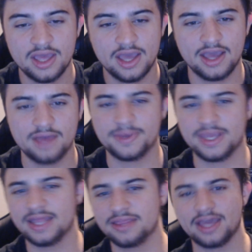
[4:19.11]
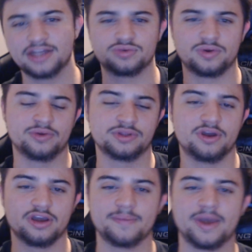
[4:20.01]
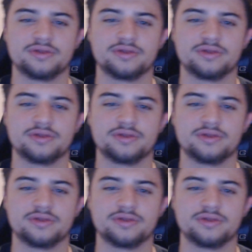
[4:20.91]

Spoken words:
But yeah, that's kind of just what I want to talk about.